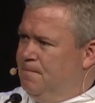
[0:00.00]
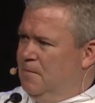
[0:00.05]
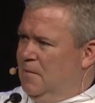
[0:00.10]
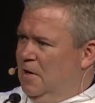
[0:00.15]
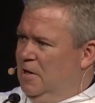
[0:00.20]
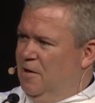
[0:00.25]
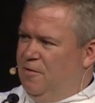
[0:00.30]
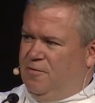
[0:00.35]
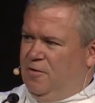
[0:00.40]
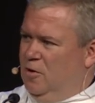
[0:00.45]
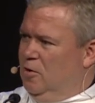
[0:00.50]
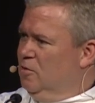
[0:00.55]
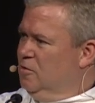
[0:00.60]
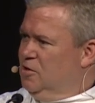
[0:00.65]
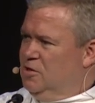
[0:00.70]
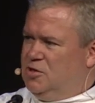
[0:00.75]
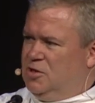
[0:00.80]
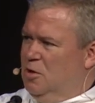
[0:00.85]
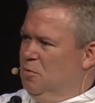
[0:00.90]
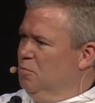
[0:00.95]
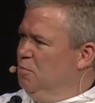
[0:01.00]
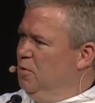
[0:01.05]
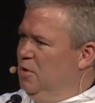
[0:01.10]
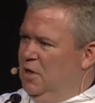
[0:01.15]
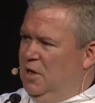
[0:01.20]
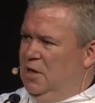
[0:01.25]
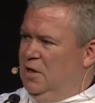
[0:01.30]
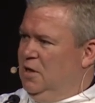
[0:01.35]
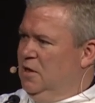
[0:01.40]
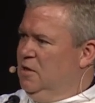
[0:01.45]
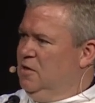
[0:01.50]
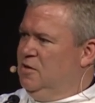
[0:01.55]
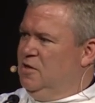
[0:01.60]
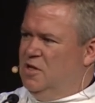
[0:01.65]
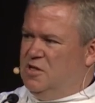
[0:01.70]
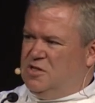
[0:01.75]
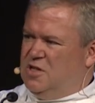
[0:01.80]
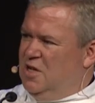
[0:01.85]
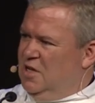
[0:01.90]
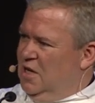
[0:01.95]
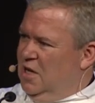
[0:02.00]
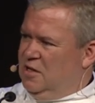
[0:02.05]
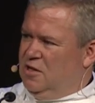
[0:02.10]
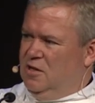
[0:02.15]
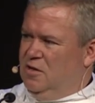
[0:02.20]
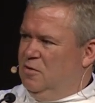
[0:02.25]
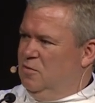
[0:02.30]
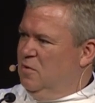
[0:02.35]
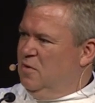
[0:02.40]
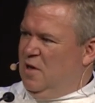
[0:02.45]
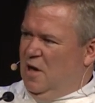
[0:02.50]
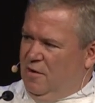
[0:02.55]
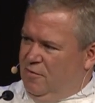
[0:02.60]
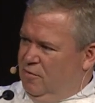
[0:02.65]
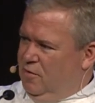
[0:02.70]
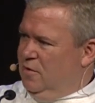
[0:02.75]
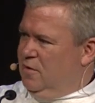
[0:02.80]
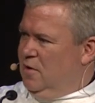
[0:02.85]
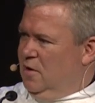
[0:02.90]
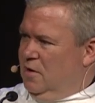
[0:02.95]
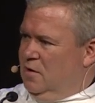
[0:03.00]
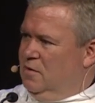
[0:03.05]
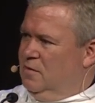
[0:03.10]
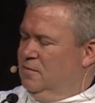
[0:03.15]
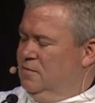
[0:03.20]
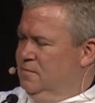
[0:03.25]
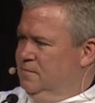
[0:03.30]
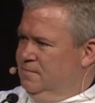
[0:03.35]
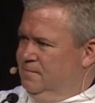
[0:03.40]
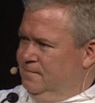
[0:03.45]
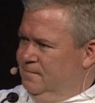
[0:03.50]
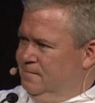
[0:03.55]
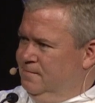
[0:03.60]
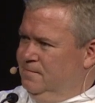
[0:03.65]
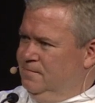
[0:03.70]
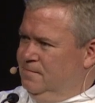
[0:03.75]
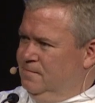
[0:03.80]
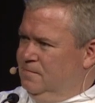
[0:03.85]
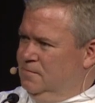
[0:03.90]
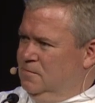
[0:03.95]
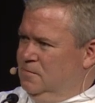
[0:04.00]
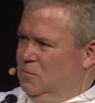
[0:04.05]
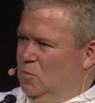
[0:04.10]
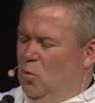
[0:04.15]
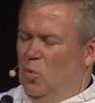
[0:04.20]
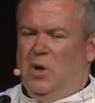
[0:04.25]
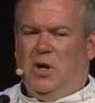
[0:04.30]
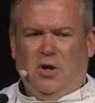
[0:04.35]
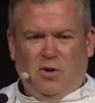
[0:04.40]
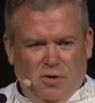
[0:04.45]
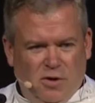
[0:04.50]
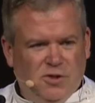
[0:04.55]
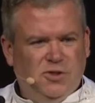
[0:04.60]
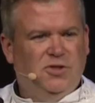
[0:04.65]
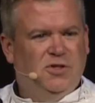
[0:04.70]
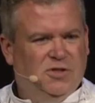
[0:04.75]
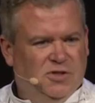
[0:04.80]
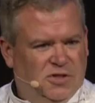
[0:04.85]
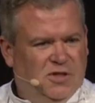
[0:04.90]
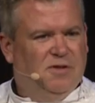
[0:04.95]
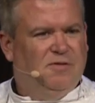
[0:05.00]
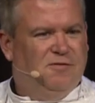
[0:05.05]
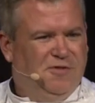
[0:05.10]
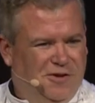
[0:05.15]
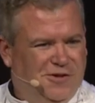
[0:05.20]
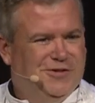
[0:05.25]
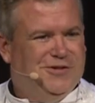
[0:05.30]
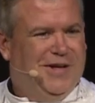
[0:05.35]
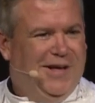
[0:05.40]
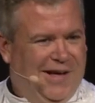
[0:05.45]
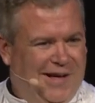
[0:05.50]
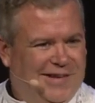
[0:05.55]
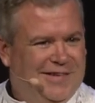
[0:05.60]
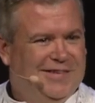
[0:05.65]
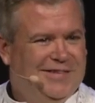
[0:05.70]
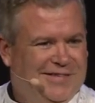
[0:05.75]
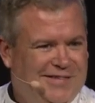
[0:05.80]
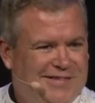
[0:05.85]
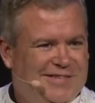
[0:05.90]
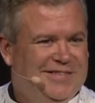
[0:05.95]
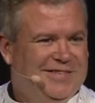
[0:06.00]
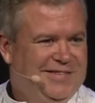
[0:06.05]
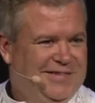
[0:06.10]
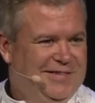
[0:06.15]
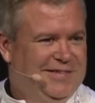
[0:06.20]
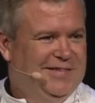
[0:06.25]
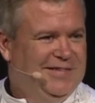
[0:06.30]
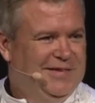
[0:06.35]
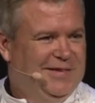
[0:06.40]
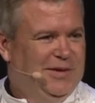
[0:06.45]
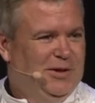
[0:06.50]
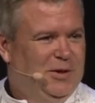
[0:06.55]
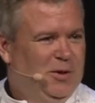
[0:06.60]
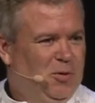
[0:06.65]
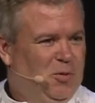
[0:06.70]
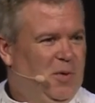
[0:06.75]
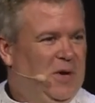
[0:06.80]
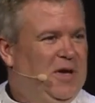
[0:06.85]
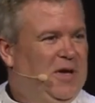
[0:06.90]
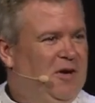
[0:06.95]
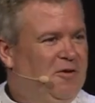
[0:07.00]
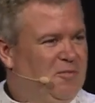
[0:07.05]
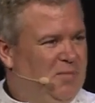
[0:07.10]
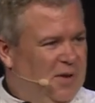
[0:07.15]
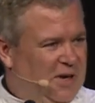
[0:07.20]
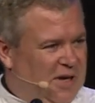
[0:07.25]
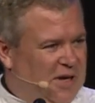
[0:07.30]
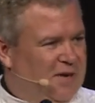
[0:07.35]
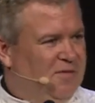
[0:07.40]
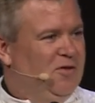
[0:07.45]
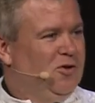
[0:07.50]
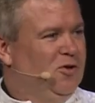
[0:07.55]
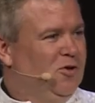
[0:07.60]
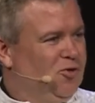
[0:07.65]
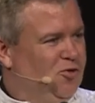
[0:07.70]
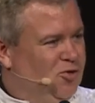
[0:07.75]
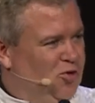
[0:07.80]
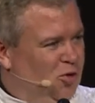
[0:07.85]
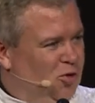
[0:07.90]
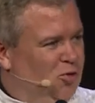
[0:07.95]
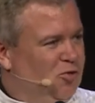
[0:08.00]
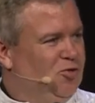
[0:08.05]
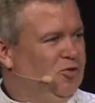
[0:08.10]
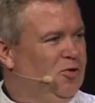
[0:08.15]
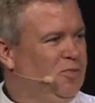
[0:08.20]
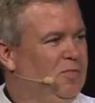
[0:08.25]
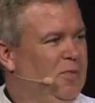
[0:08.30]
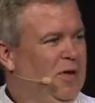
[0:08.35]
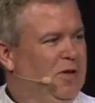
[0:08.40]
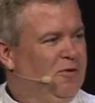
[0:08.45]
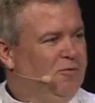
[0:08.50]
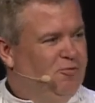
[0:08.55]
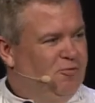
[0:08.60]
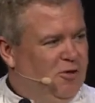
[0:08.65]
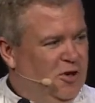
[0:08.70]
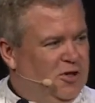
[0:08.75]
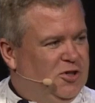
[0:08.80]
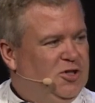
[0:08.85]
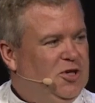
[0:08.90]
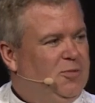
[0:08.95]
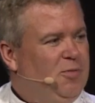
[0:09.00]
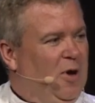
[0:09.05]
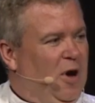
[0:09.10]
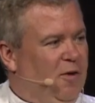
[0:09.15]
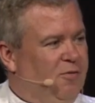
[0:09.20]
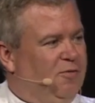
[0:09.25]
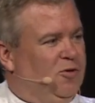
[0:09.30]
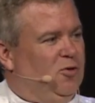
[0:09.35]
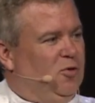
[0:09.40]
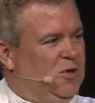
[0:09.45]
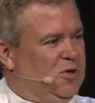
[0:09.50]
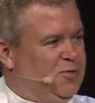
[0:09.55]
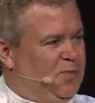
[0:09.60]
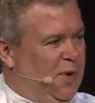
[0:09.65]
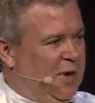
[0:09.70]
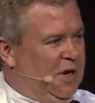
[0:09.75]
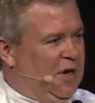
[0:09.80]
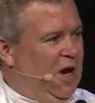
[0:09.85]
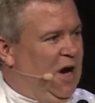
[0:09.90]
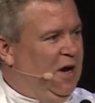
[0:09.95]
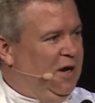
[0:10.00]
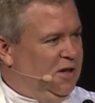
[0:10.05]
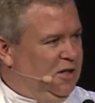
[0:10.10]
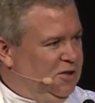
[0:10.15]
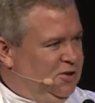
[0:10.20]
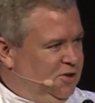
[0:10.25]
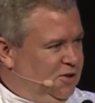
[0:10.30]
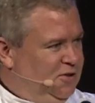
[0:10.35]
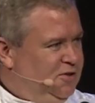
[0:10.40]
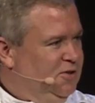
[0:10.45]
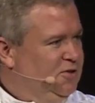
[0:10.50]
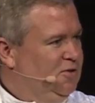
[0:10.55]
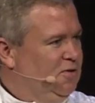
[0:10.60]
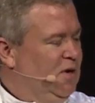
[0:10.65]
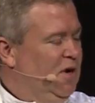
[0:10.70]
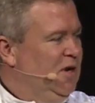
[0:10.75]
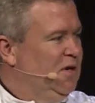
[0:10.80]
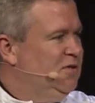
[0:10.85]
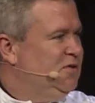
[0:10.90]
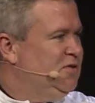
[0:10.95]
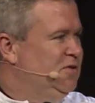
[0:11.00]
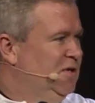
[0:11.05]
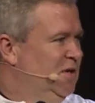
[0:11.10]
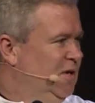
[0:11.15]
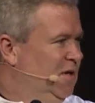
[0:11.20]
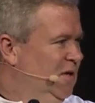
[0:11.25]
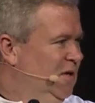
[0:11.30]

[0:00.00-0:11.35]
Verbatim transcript: And they feel just completely disconnected with everything. We Christians can fix that. We have been given the solution by the friendship offered to us by God and Jesus Christ.